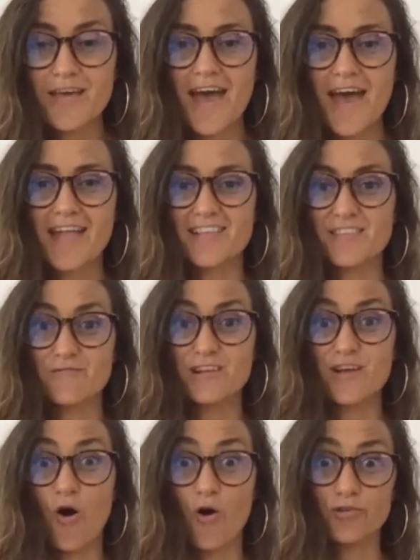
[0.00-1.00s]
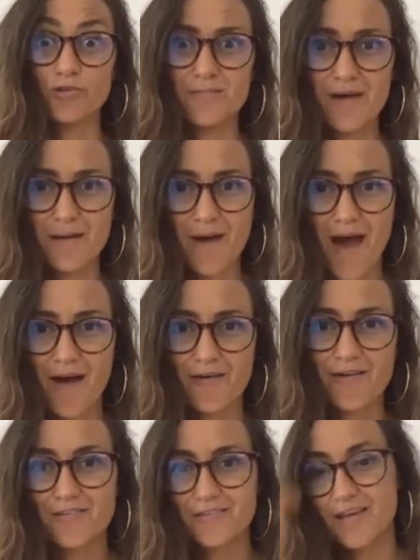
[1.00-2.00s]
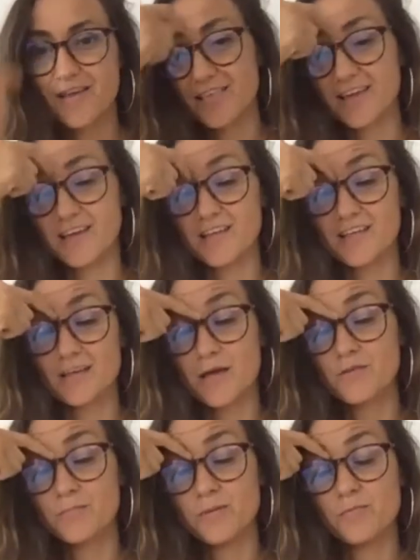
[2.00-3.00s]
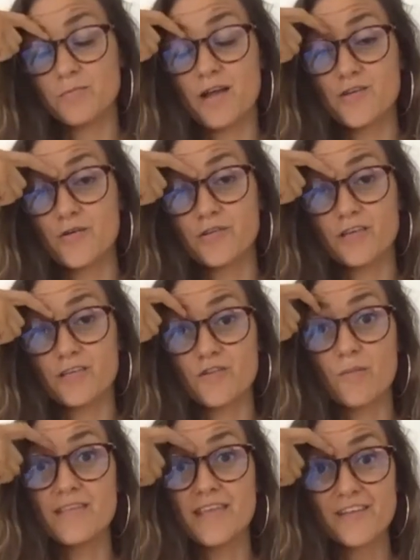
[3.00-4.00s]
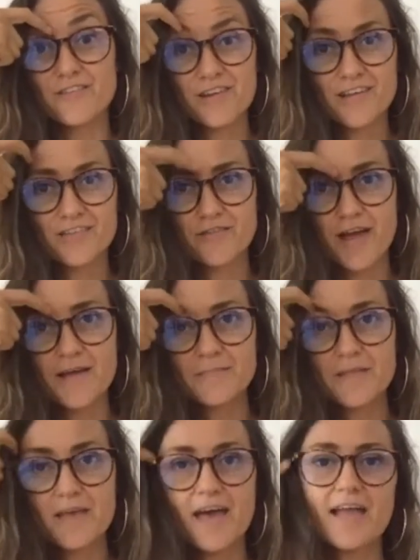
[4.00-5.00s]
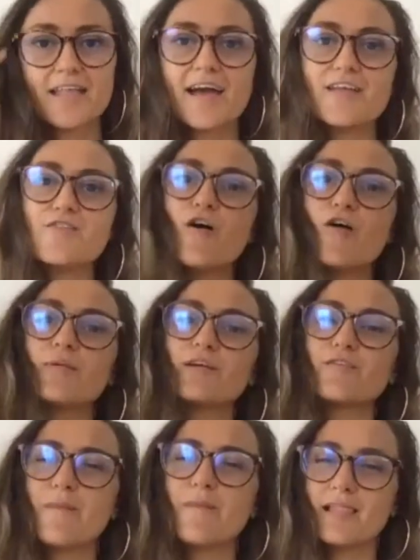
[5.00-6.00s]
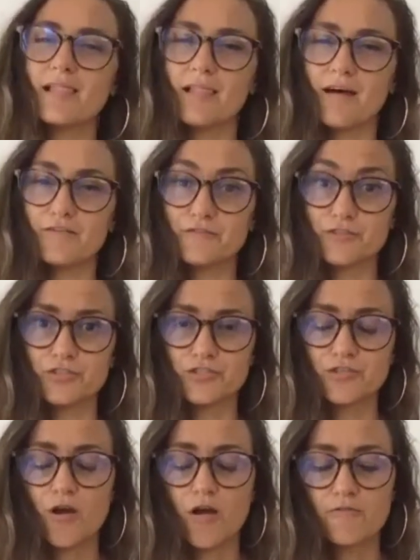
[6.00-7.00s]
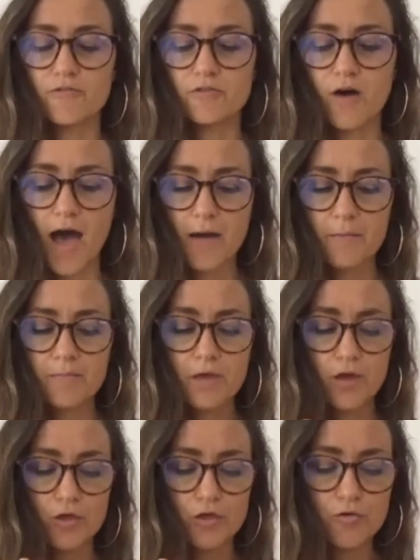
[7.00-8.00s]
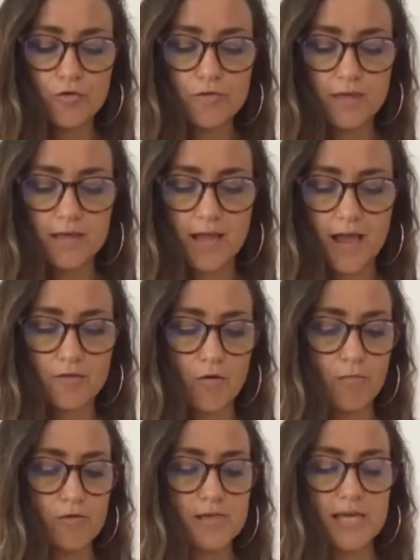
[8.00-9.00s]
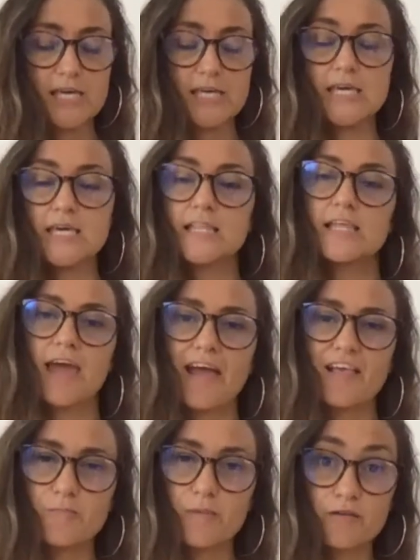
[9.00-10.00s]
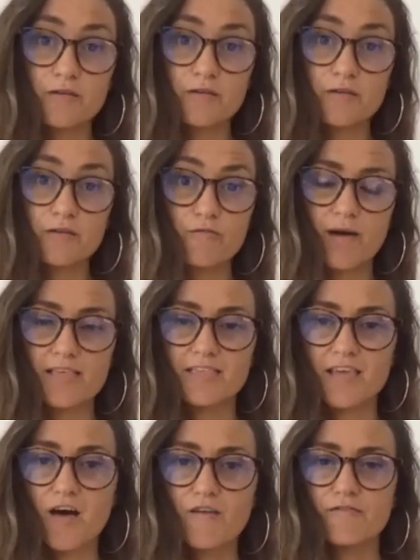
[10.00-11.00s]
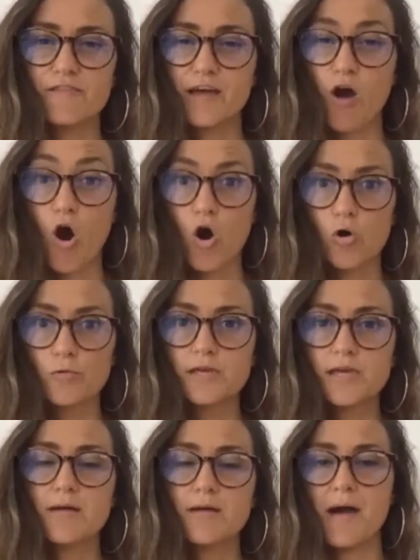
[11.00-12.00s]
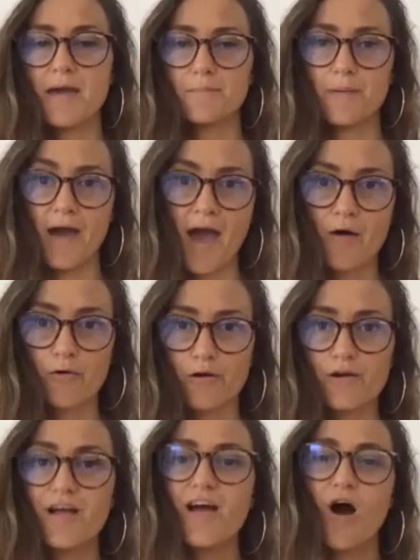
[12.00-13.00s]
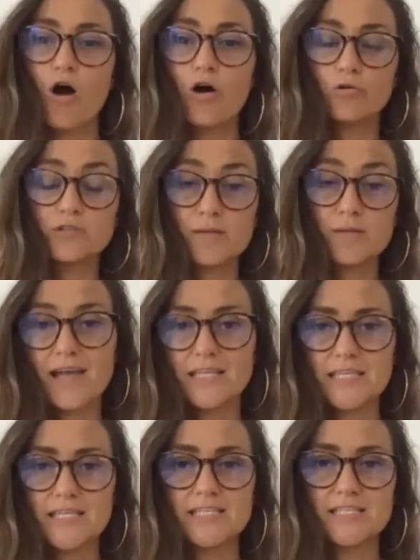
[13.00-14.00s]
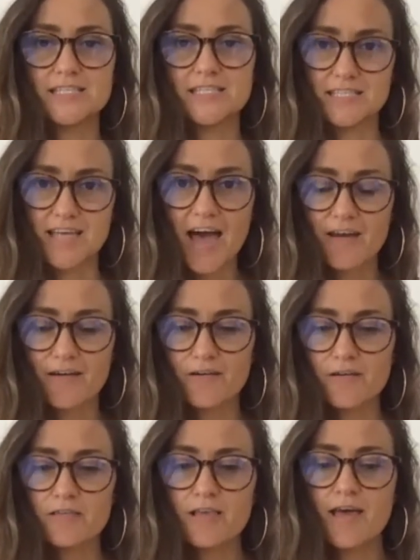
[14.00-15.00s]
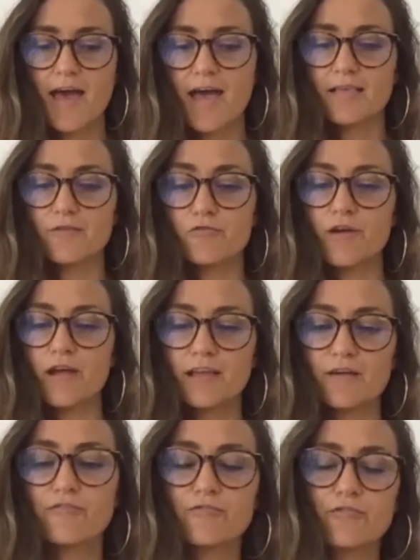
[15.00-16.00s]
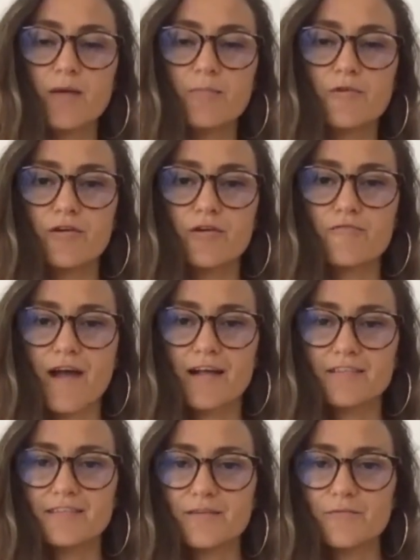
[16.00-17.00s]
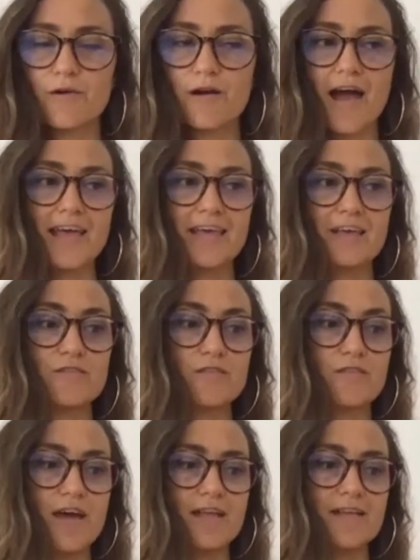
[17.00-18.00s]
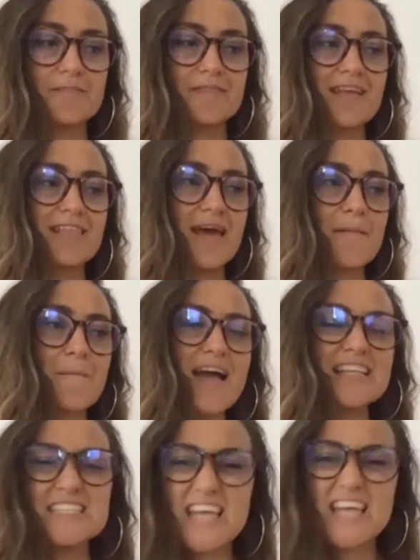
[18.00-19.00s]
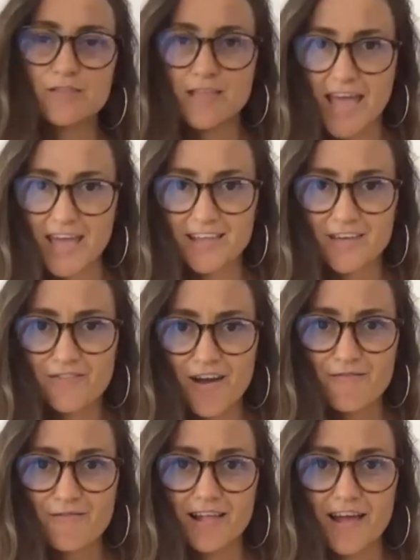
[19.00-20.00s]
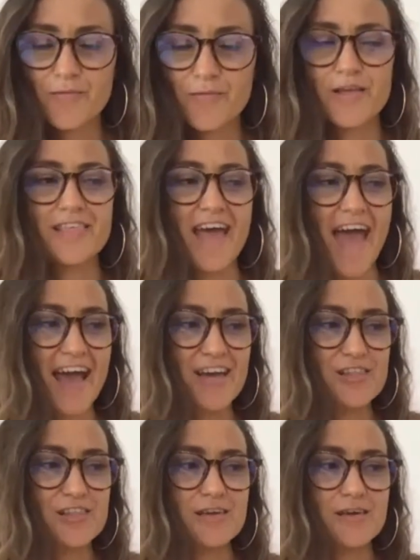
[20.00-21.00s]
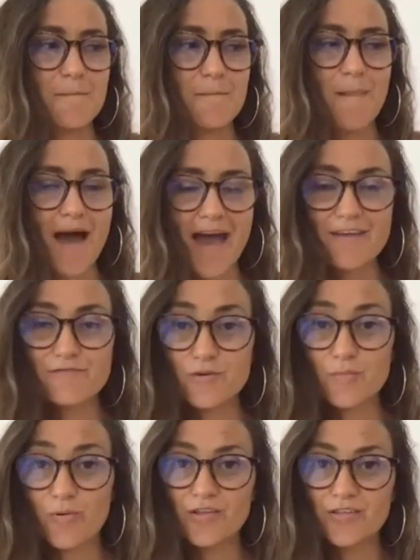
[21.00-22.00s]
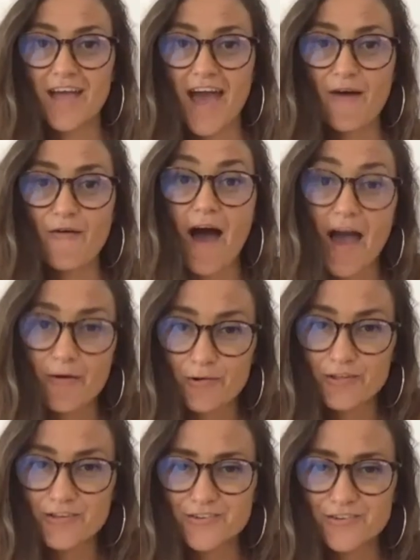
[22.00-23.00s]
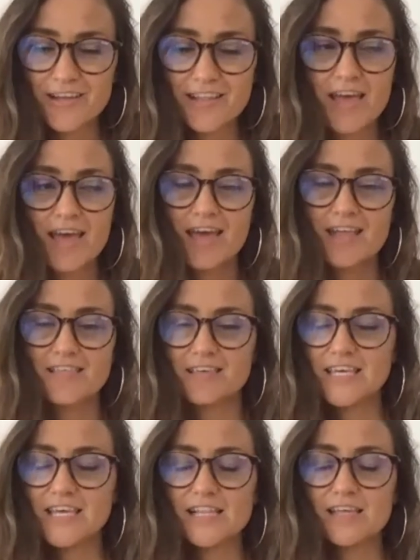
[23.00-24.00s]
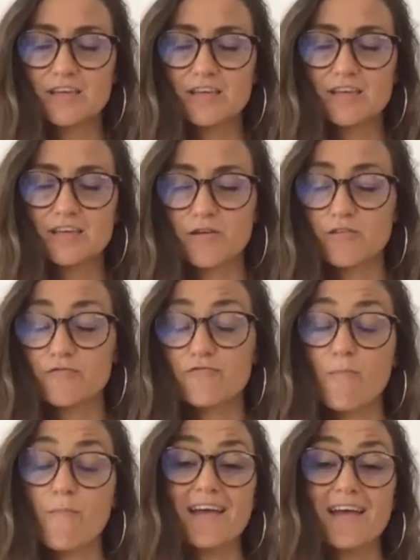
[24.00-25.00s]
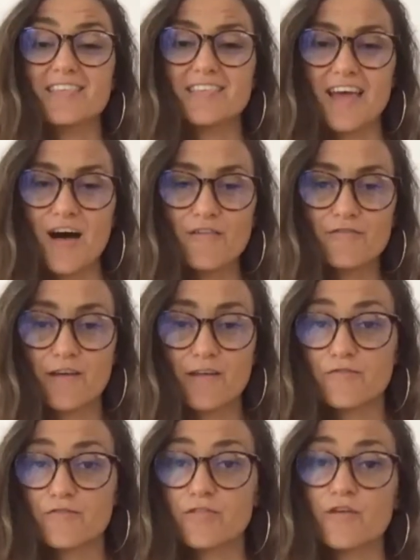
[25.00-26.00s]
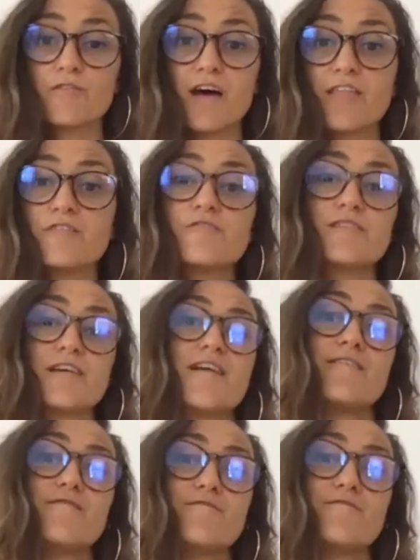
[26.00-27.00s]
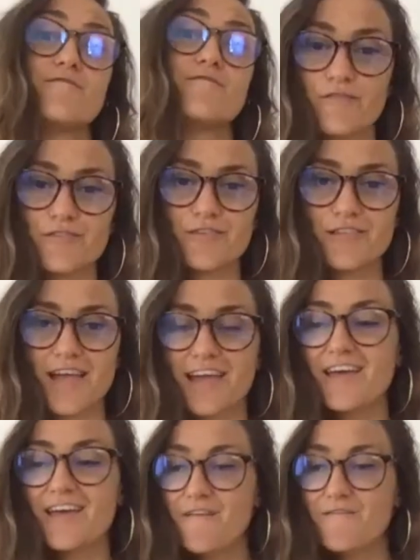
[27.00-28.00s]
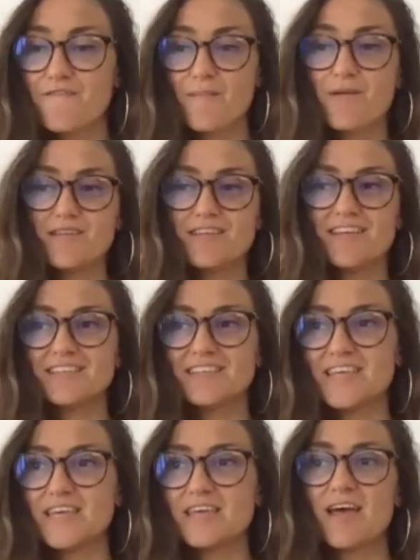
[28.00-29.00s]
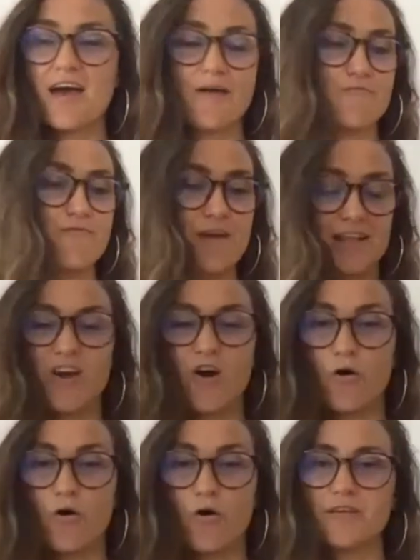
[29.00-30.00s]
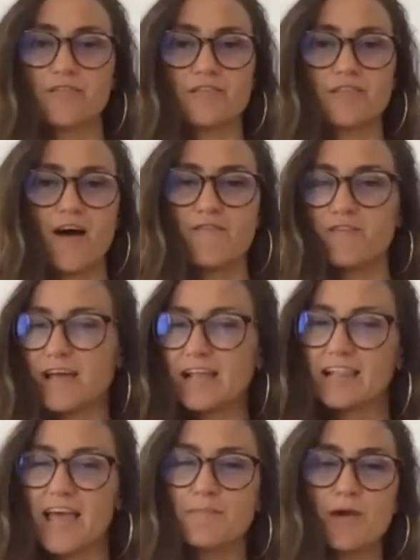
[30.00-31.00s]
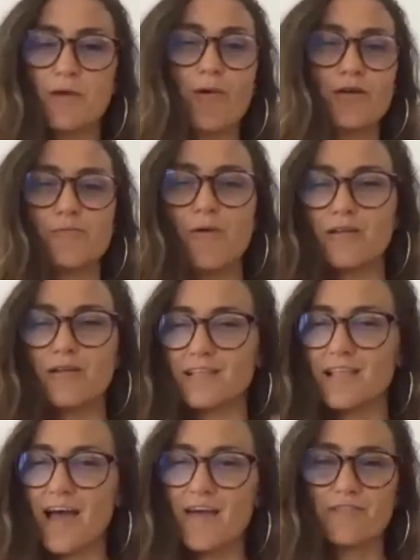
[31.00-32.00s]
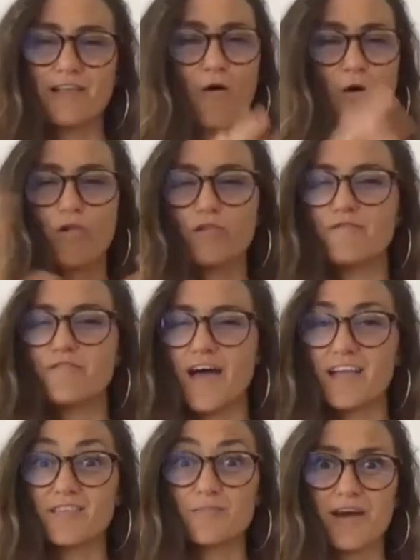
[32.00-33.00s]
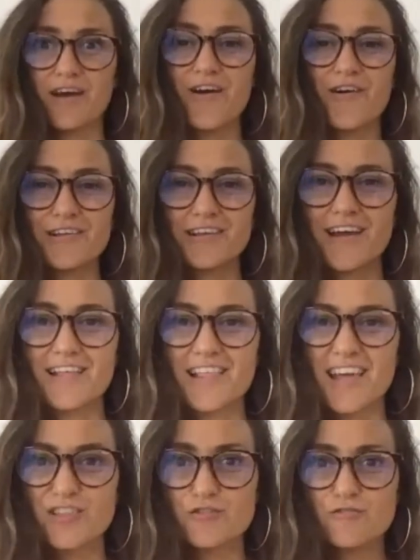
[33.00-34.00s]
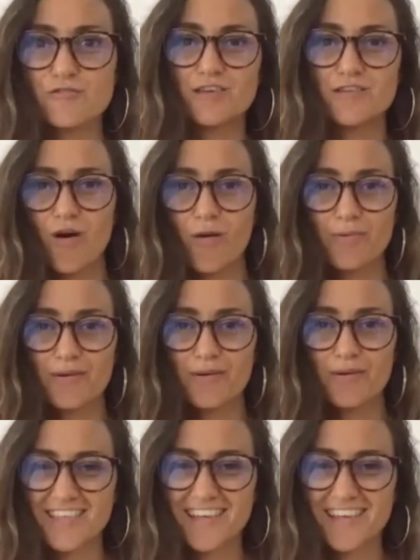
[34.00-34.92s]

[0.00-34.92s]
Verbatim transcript: and that's really owning my power so that's like a, uh, other people might know it as dominatrix right and i know because men love to serve so i'm using it as almost like a healing aspect of myself of like owning my power owning my needs and desires and creating a framework around it where i get to then it might sound negative, I realize, but it's actually, in my viewpoint and how I want to do it, it's a healing experience for myself and for the others that are involved. So, like femininity, really owning yourself, claiming what you want in life, like all of that is my current kind of like juicy topics.